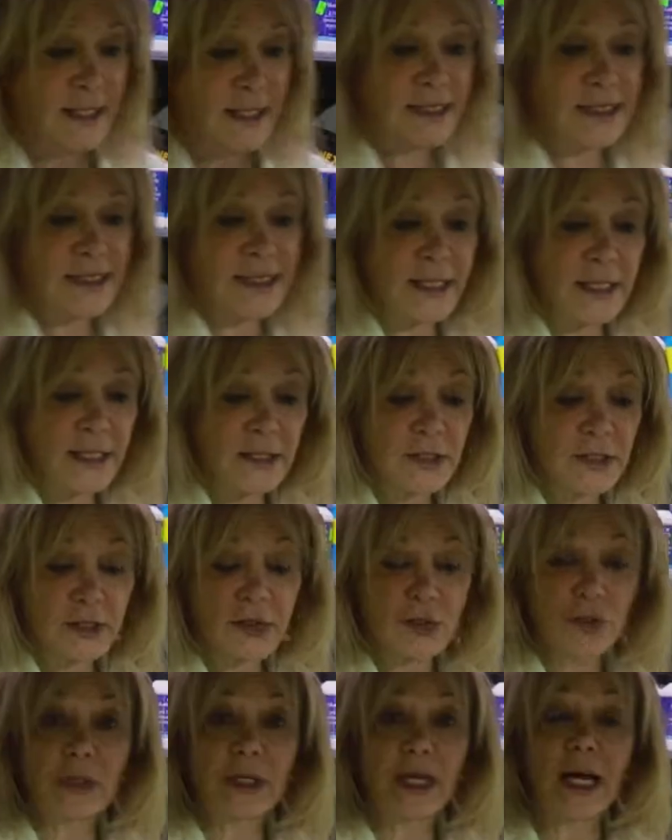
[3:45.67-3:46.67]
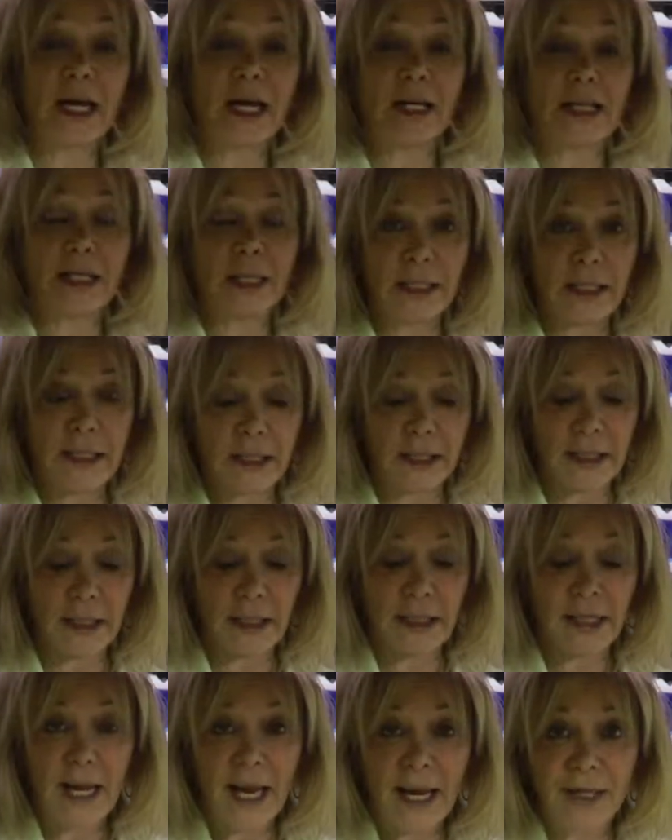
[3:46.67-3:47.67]
Seeds do not need
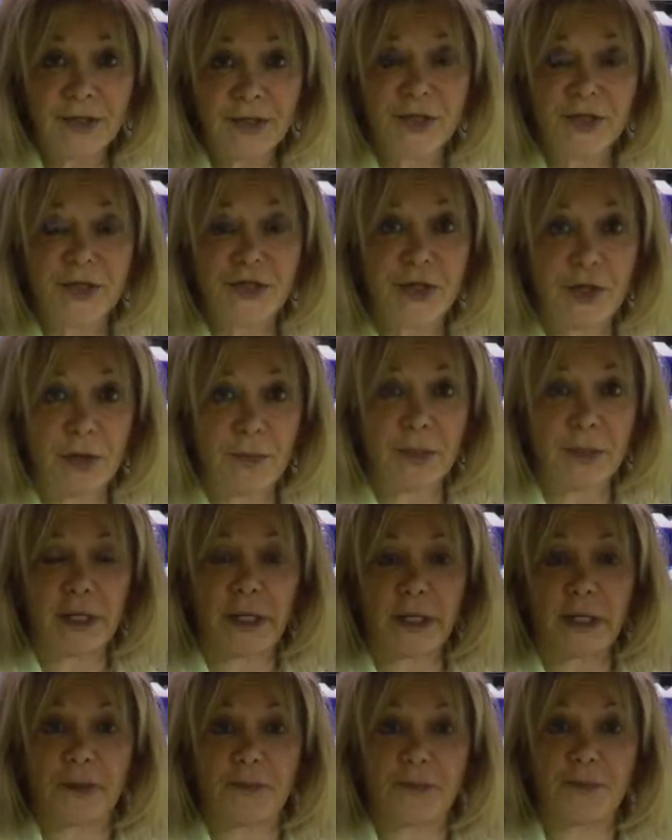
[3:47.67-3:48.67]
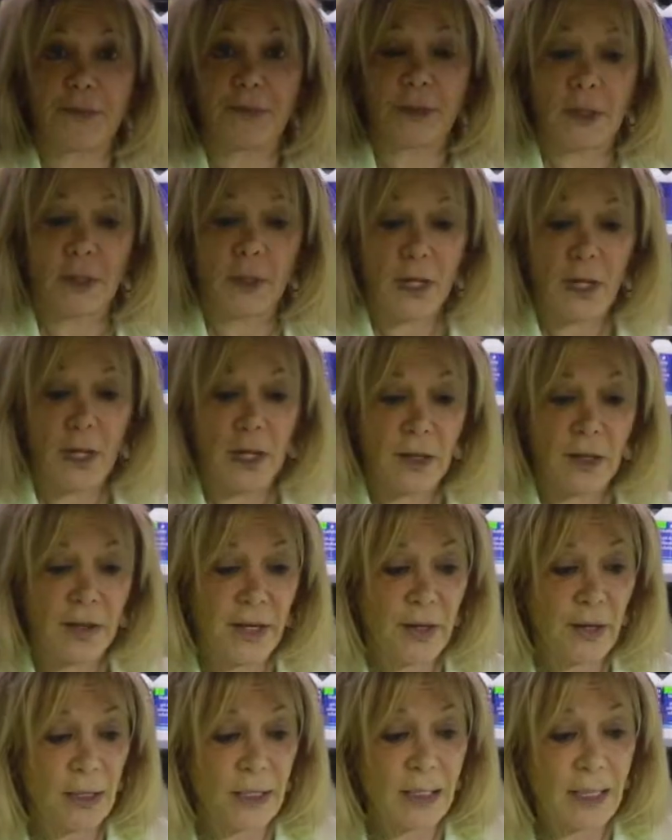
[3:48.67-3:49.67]
light to germinate.
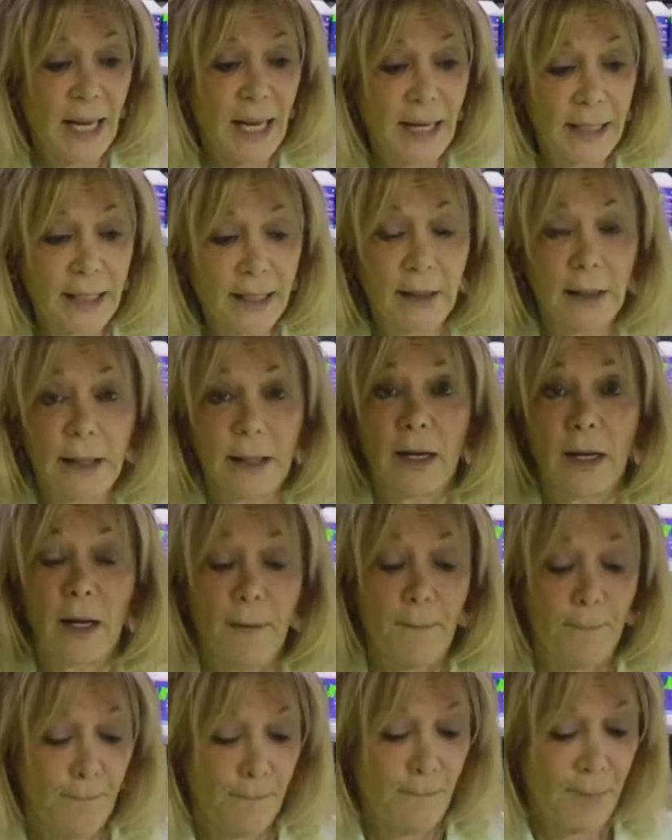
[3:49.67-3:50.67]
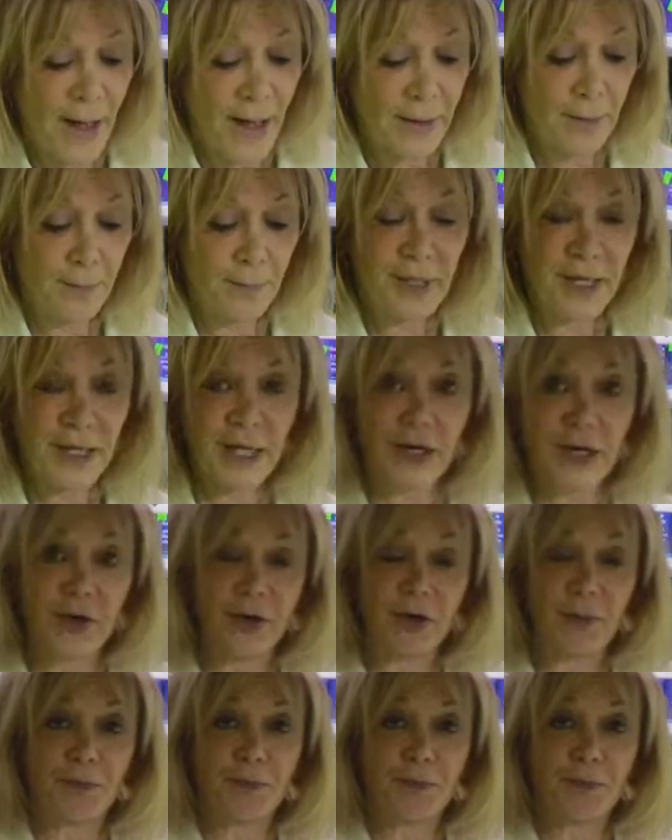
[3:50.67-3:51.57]
They like bottom heat.